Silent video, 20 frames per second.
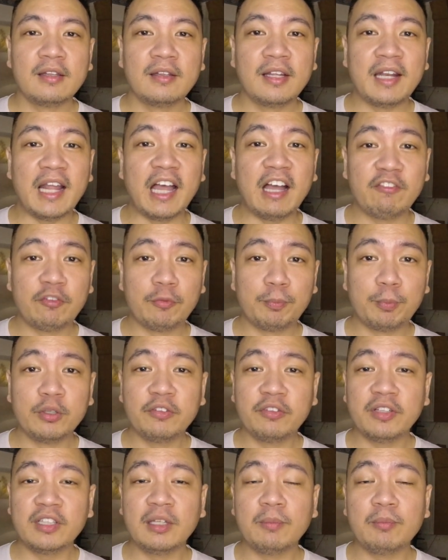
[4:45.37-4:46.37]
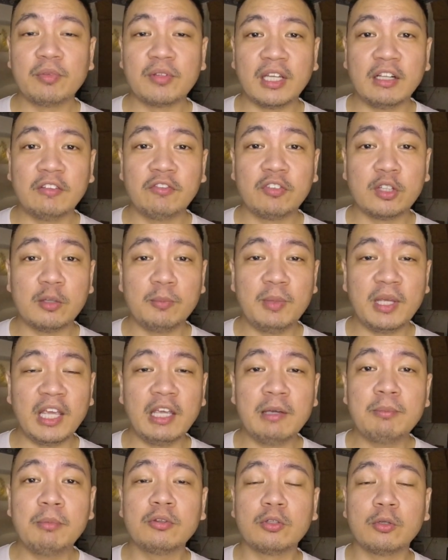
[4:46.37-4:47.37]
that have proven themselves to be
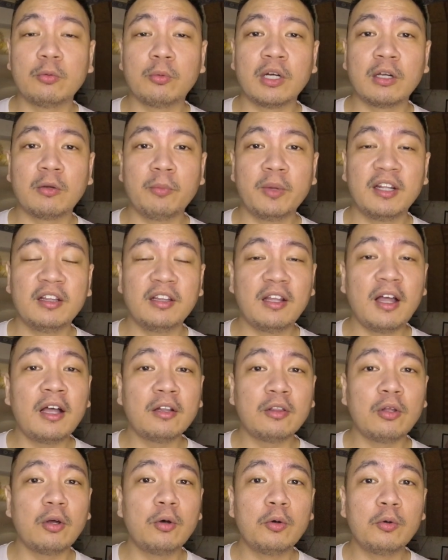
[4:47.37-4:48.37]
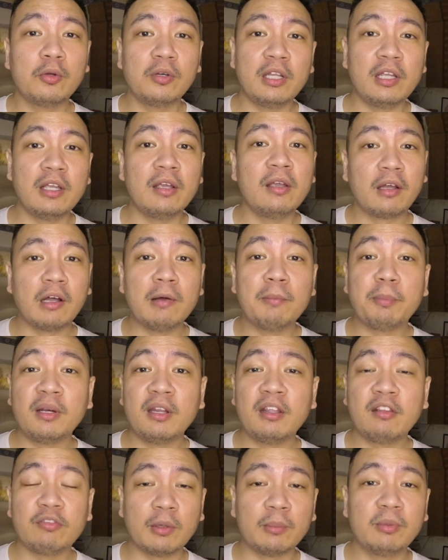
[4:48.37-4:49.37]
able to work with not only
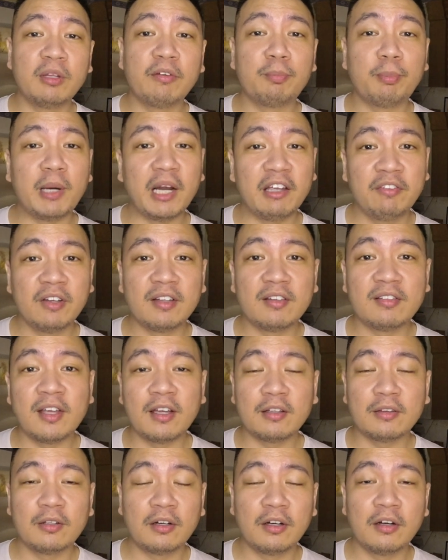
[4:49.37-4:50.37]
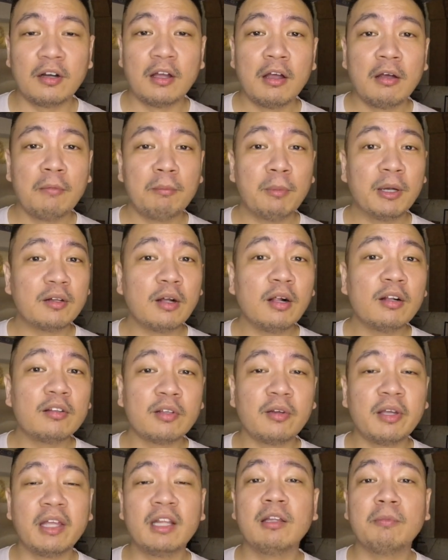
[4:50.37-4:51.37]
companies from the private sector, but
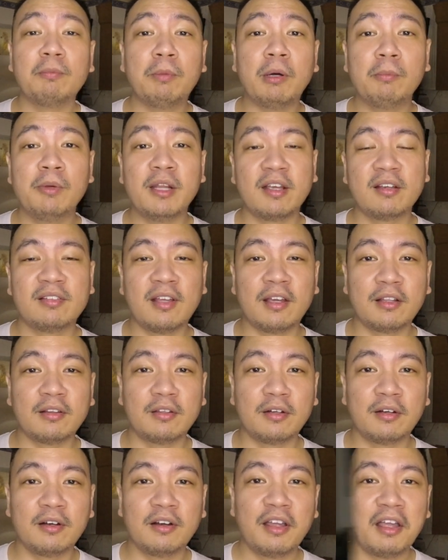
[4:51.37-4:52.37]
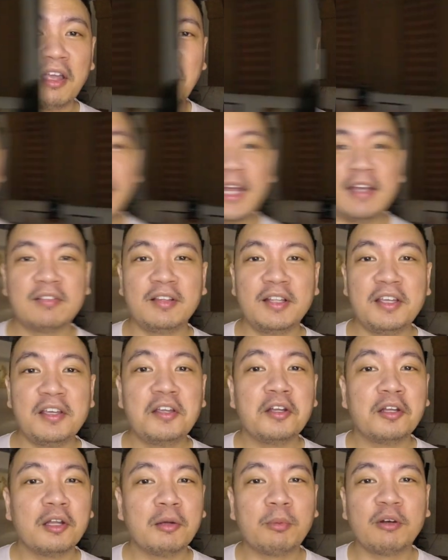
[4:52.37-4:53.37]
also in the public sector. So lastly,
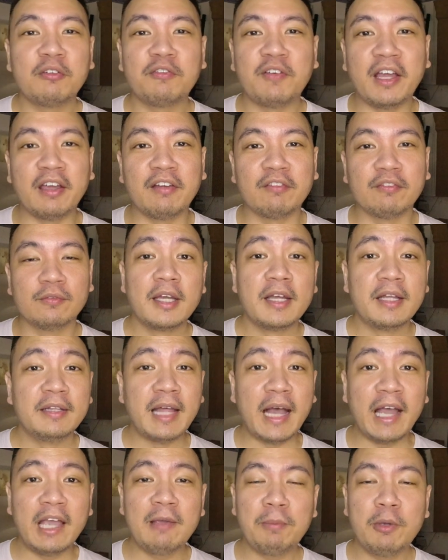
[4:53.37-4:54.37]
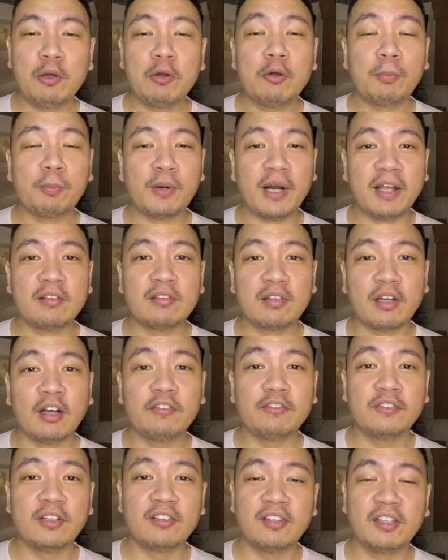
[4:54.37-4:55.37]
number 5. The IPO price
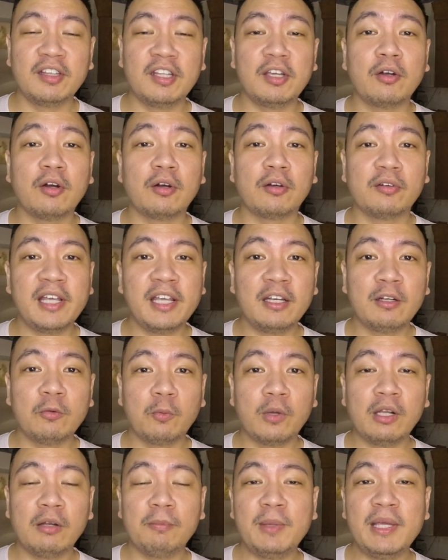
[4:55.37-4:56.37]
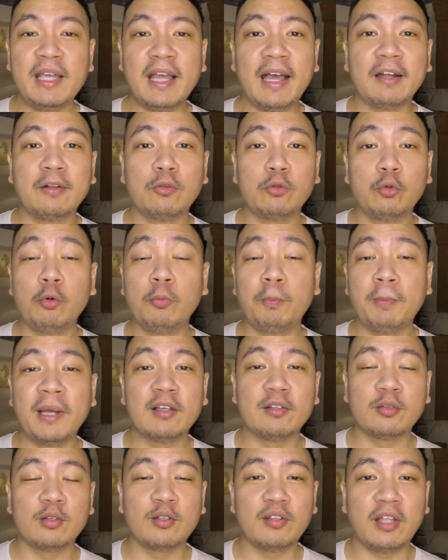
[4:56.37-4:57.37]
of the Citicore REIT will be at 2
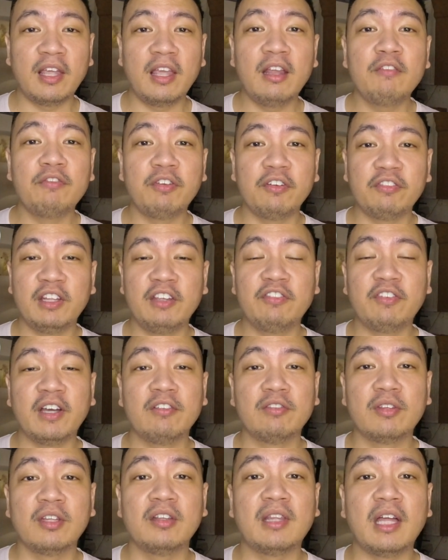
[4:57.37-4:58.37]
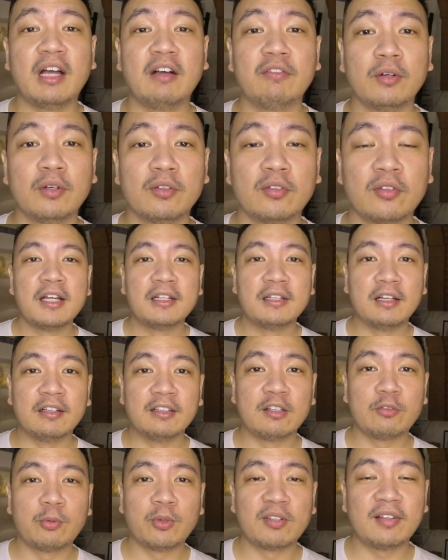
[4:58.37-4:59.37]
pesos and 55 centavos. Now
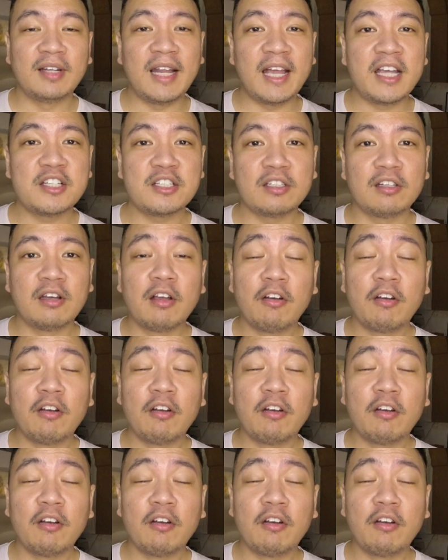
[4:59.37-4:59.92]
this was slashed